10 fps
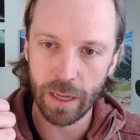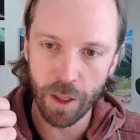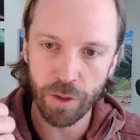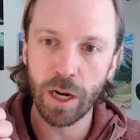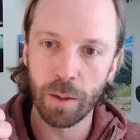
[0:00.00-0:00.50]

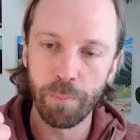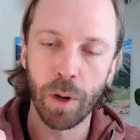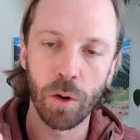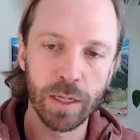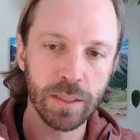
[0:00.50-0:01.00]
other
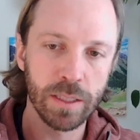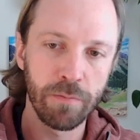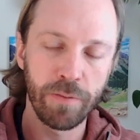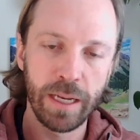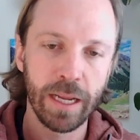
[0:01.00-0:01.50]
components
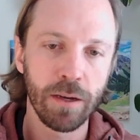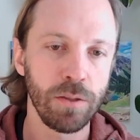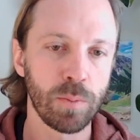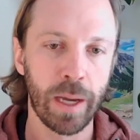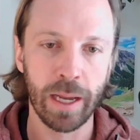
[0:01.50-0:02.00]
of
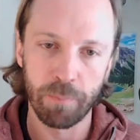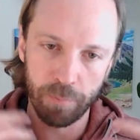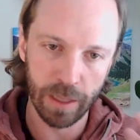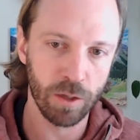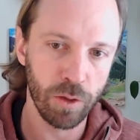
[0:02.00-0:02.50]
videos by
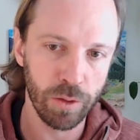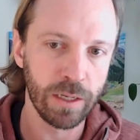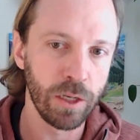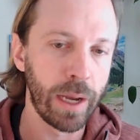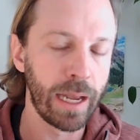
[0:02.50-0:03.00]

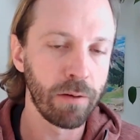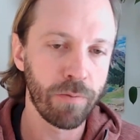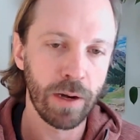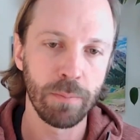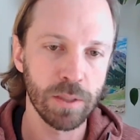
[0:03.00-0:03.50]
including new end
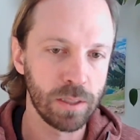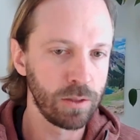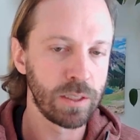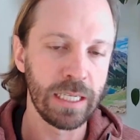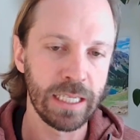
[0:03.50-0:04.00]
frames and new
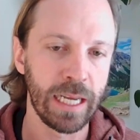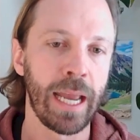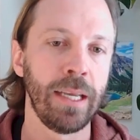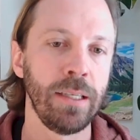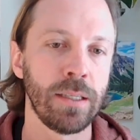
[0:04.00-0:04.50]

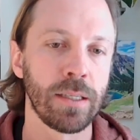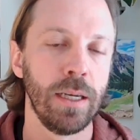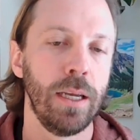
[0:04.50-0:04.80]
CTAs.